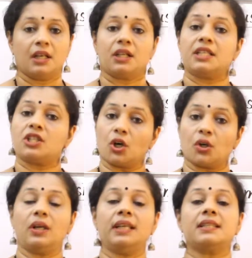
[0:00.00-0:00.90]
It's not
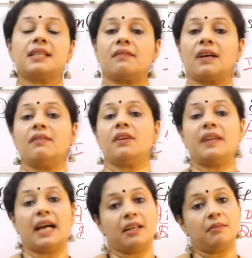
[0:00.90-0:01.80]
only the survival of
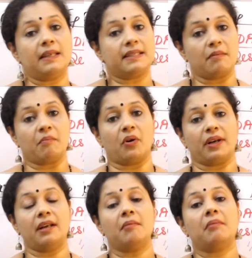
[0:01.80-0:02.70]
the animal is
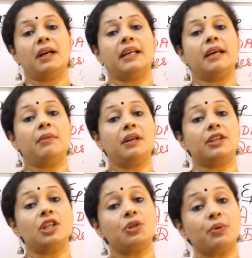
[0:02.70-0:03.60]
important, but
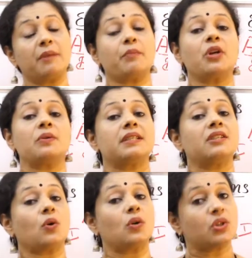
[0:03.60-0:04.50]
ability to reproduce
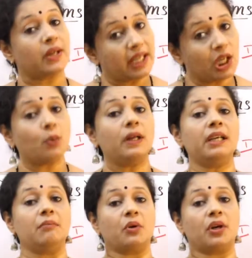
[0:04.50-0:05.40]
is also
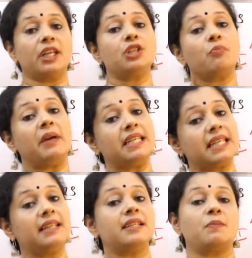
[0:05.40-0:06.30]
equally important to
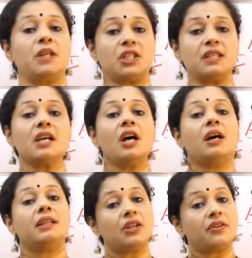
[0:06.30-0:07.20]
maintain the species
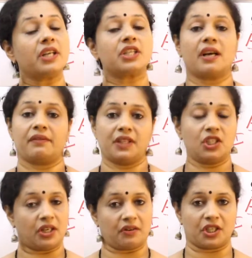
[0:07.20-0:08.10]
generation after
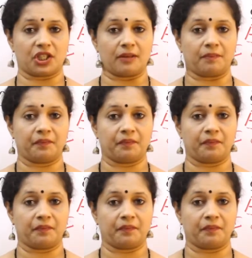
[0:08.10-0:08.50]
generation.